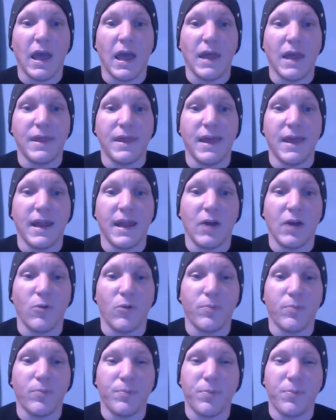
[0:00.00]
And then
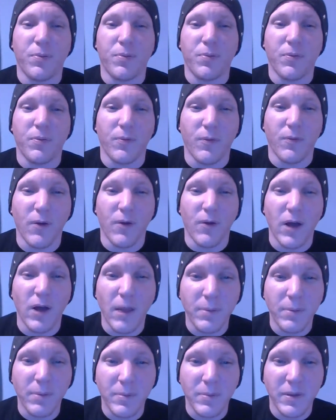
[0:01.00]
I'll
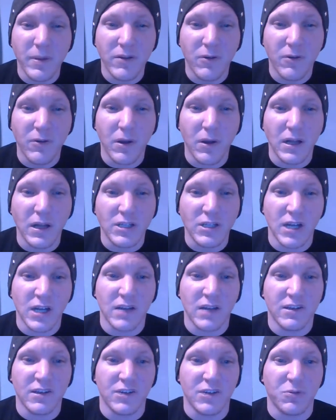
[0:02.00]
probably be doing a
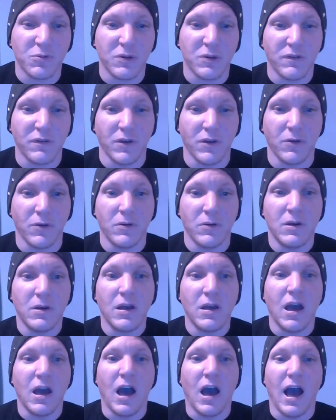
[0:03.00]
Genesis review.
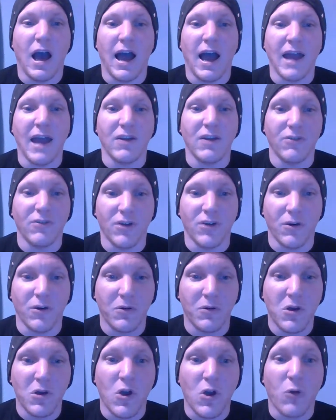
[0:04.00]
I don't know.
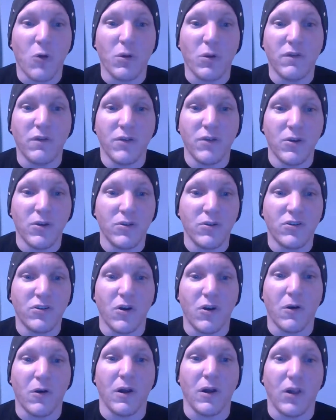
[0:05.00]
Reviews
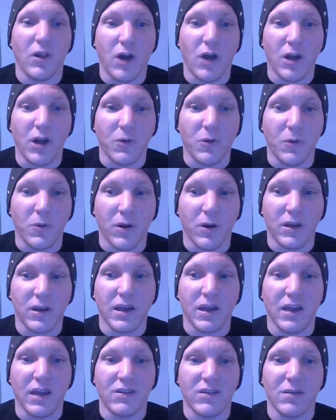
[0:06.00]
are a lot of
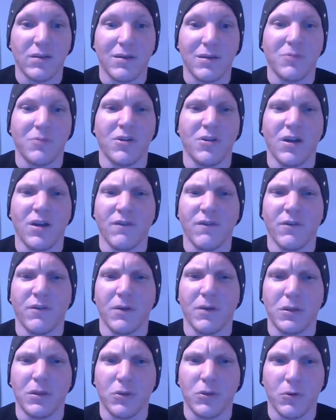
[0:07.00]
work, and sometimes they're not
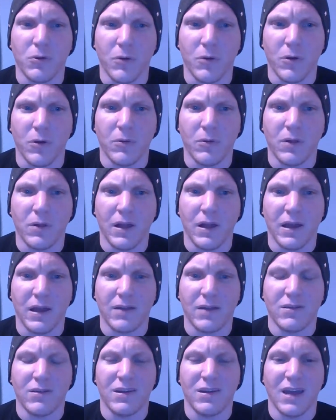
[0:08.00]
very thorough,
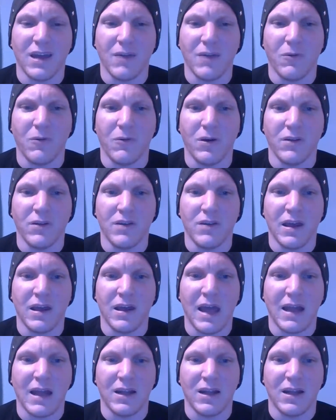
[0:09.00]
like tonight was. I
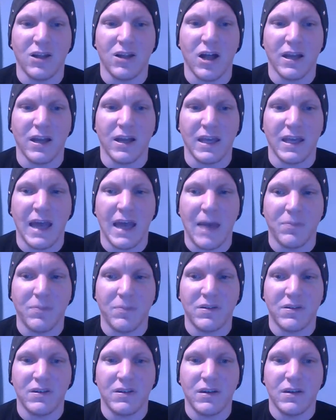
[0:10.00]
had a lot of
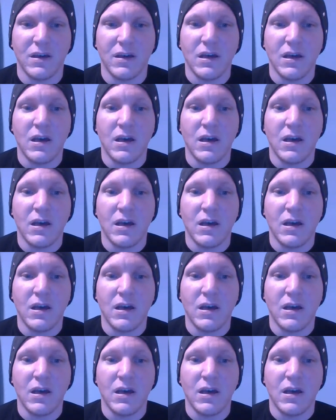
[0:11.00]
gaps.